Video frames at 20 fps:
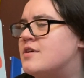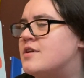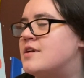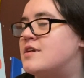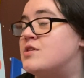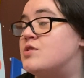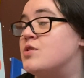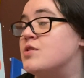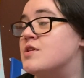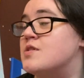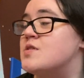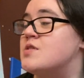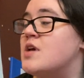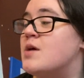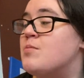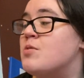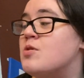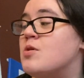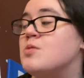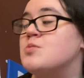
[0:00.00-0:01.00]
He took a
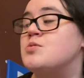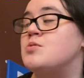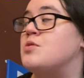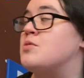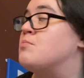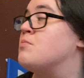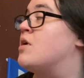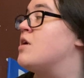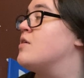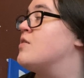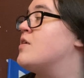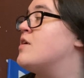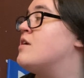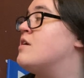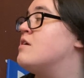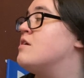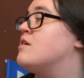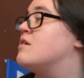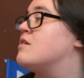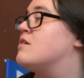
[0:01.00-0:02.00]
step closer to
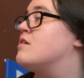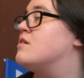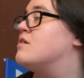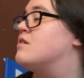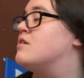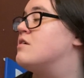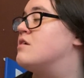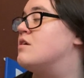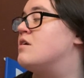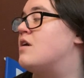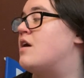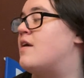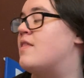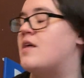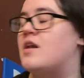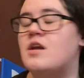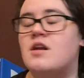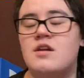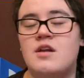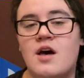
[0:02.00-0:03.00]
Martha, and
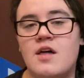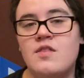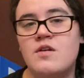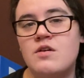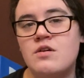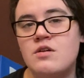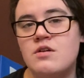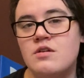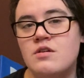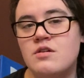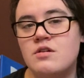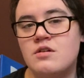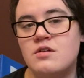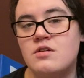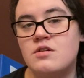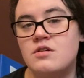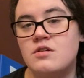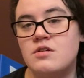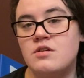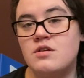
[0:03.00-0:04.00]
then another,
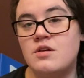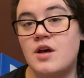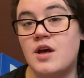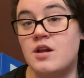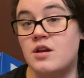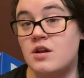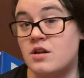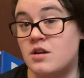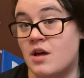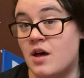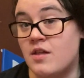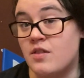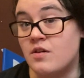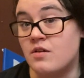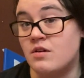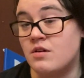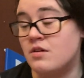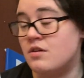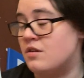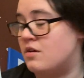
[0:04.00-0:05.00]
and another.